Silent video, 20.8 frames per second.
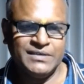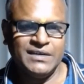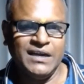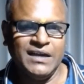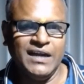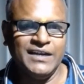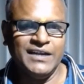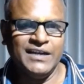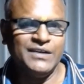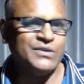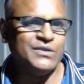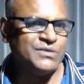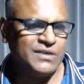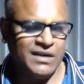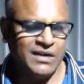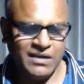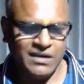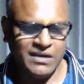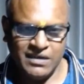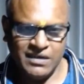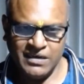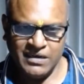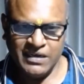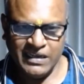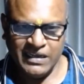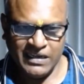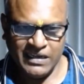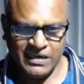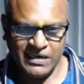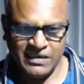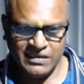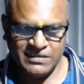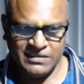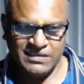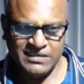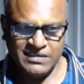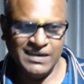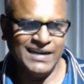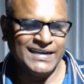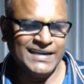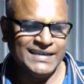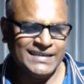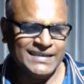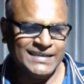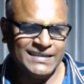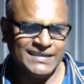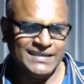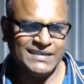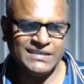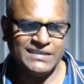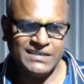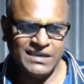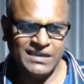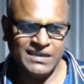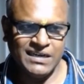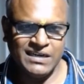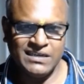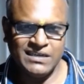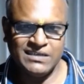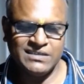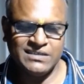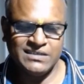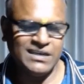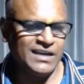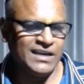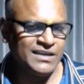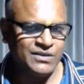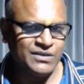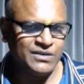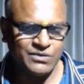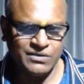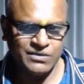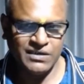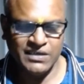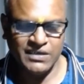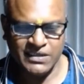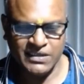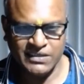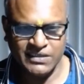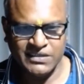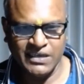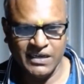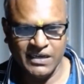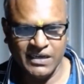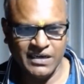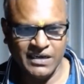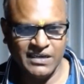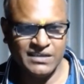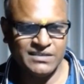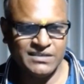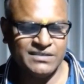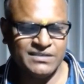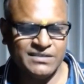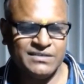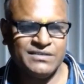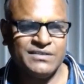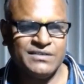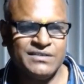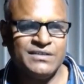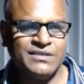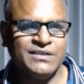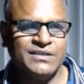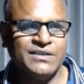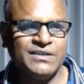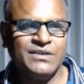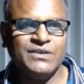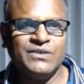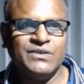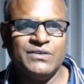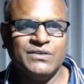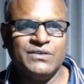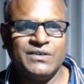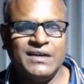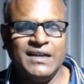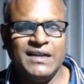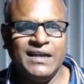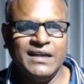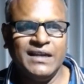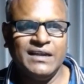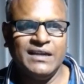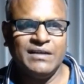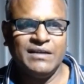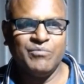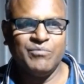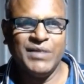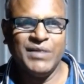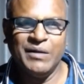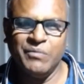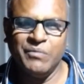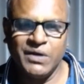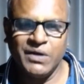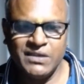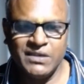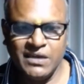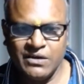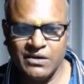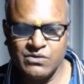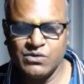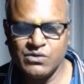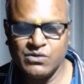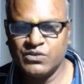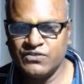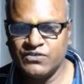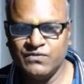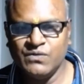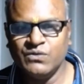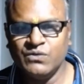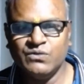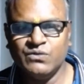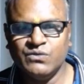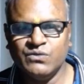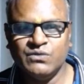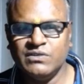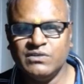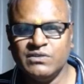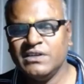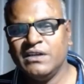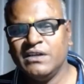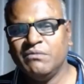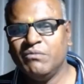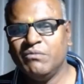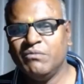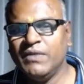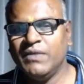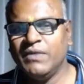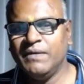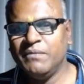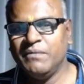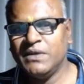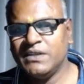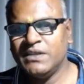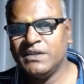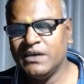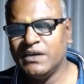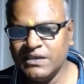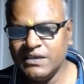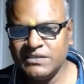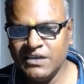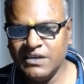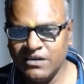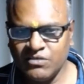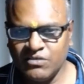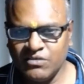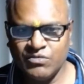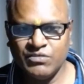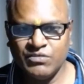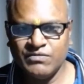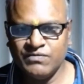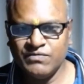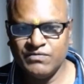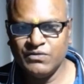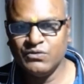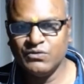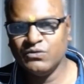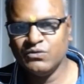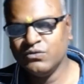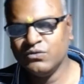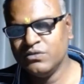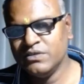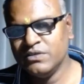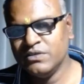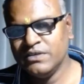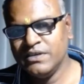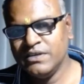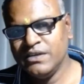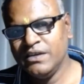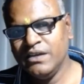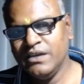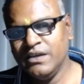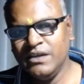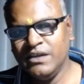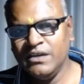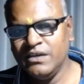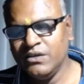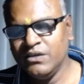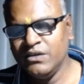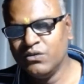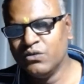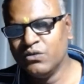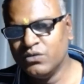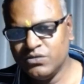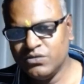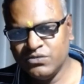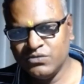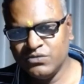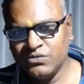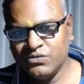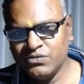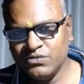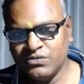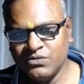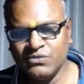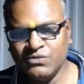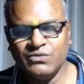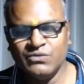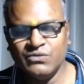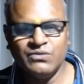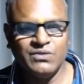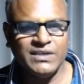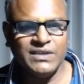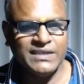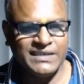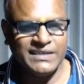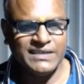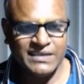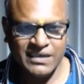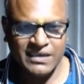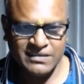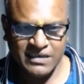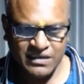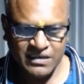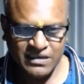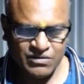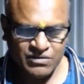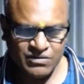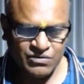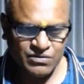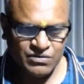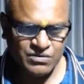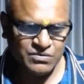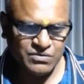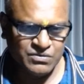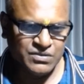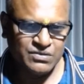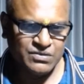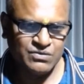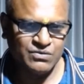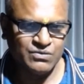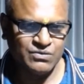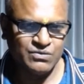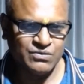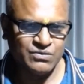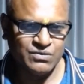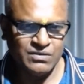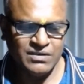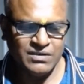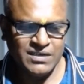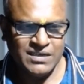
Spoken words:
I don't learn English. I teach English. I don't teach English. Or like my mother cooks food. My mother doesn't cook food. He goes to school. He doesn't go to school.